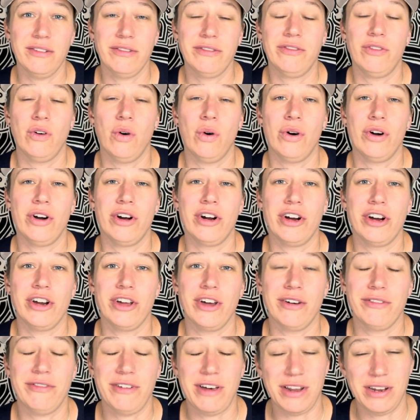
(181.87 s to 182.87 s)
for
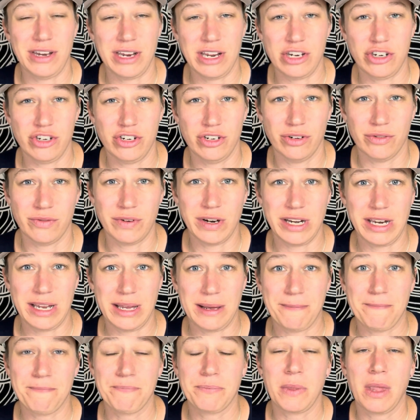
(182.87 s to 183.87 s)
a foundational
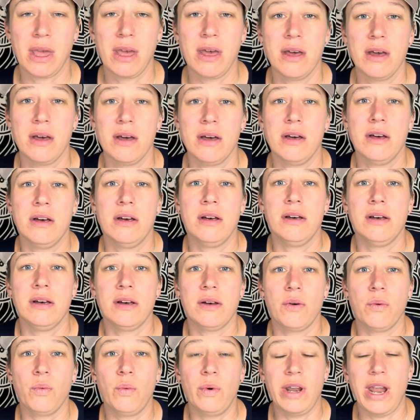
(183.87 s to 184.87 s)
reading.
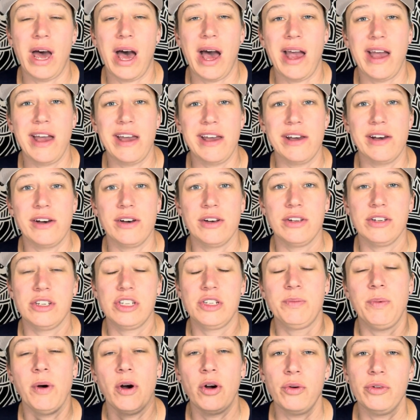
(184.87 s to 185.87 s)
When I
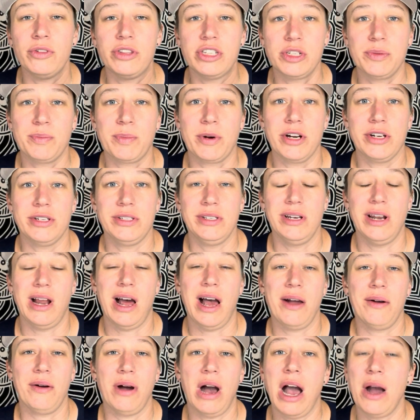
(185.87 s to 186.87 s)
spoke with this person,
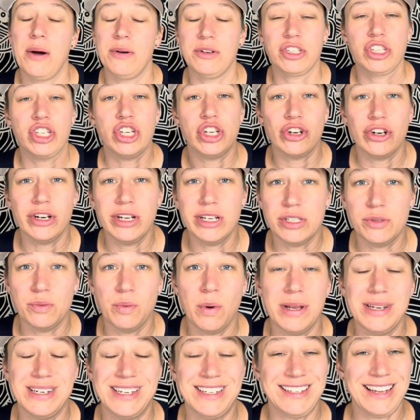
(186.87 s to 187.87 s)
I was curious
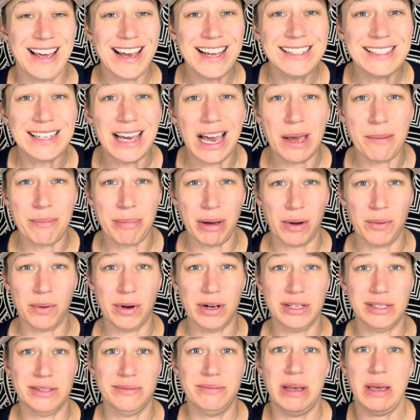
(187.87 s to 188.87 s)
what design type I
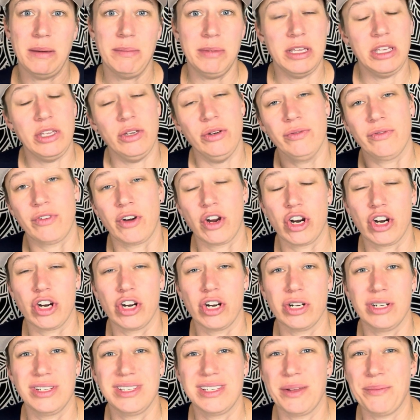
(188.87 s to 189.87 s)
was. Maybe you've
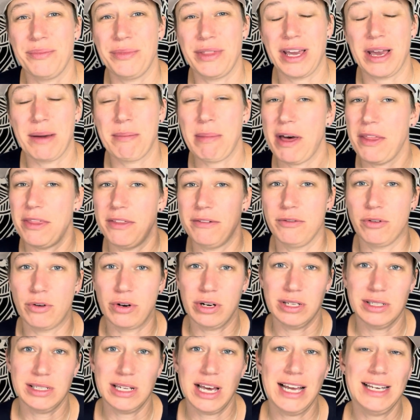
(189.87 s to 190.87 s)
heard something about the 4
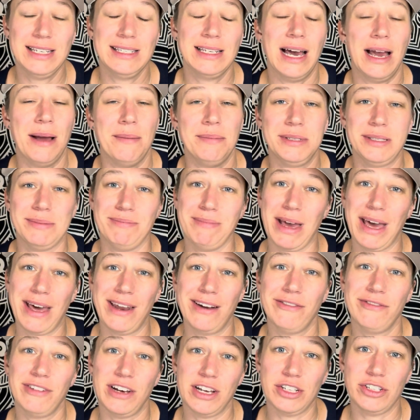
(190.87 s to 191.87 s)
design types:
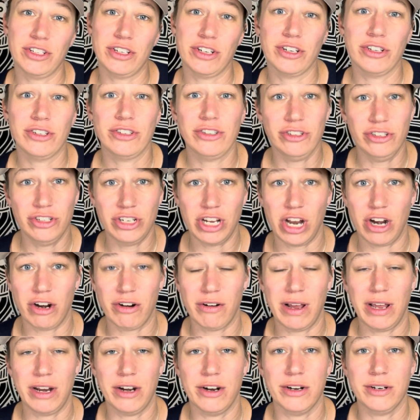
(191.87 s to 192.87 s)
manifestors,
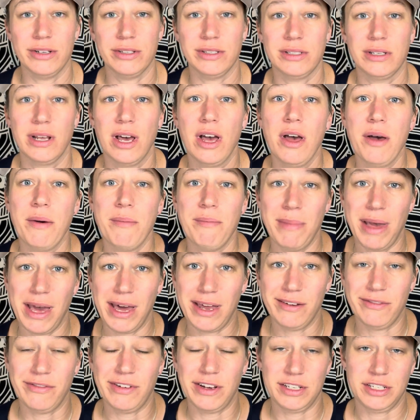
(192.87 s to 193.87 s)
generators,
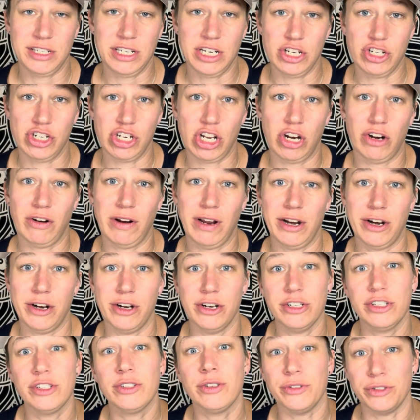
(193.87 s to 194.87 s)
manifesting
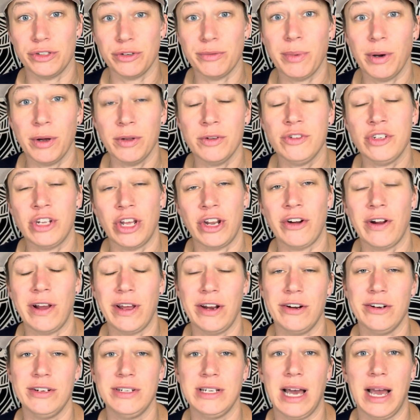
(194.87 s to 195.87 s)
generators, those are both
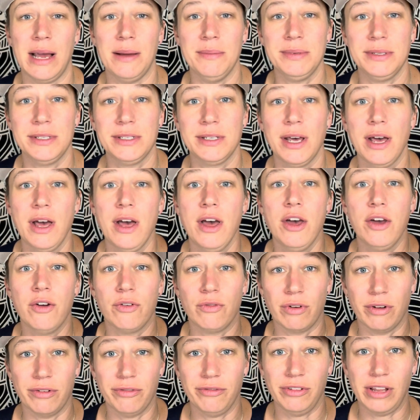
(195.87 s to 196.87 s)
generator types,
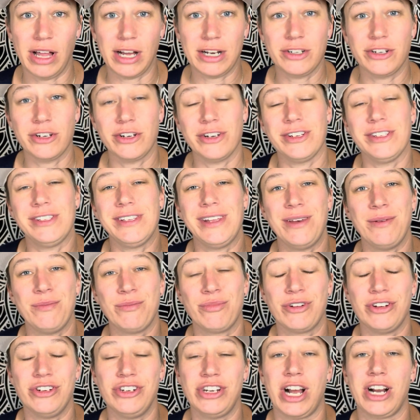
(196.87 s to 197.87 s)
reflectors, and
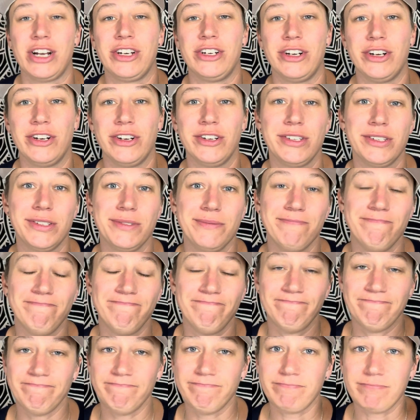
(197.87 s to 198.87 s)
projectors.
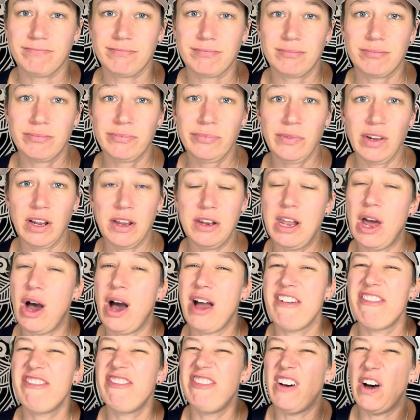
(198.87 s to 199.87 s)
Now,
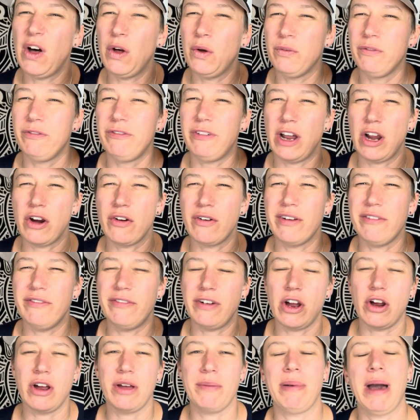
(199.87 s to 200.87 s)
I felt
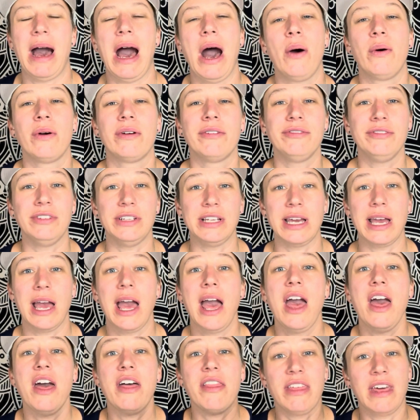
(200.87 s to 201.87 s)
very powerfully
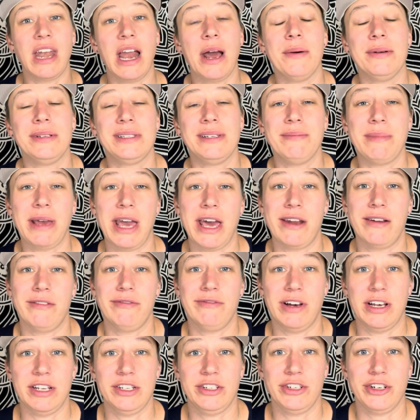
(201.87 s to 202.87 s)
that I was a
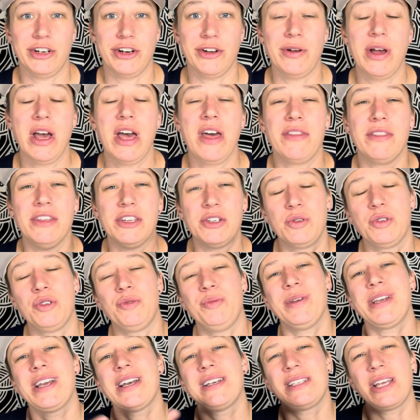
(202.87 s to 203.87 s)
manifester. This was
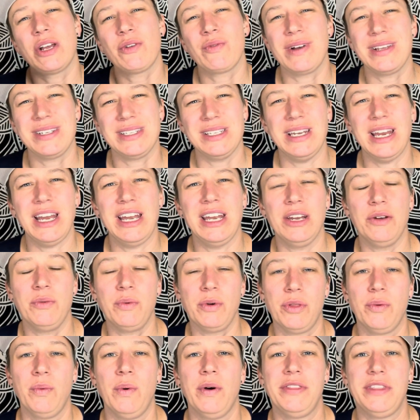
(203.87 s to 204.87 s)
because I resonated
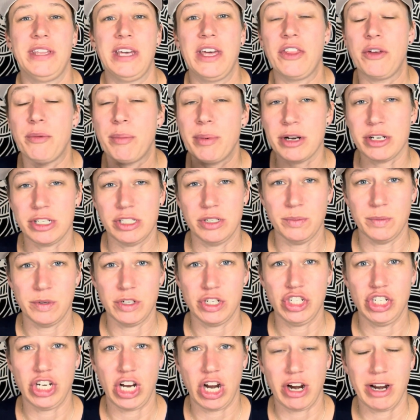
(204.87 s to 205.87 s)
with what the other person was
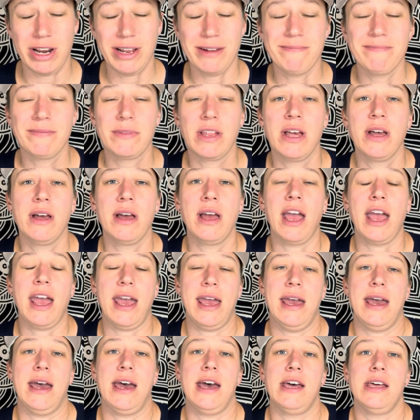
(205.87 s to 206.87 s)
sharing,
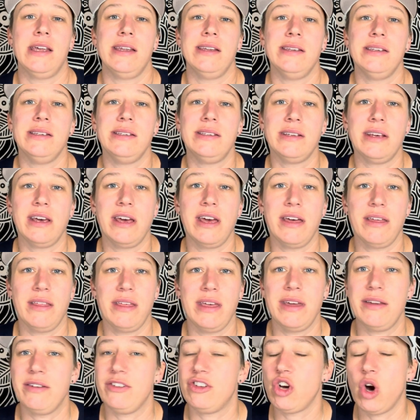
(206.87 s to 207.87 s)
and
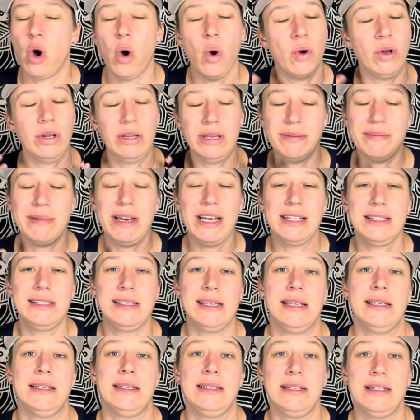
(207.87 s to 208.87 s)
it totally made
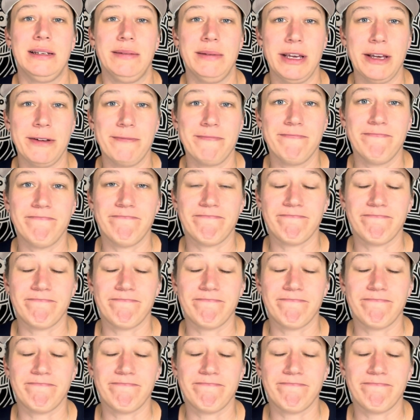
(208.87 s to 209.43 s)
sense to me.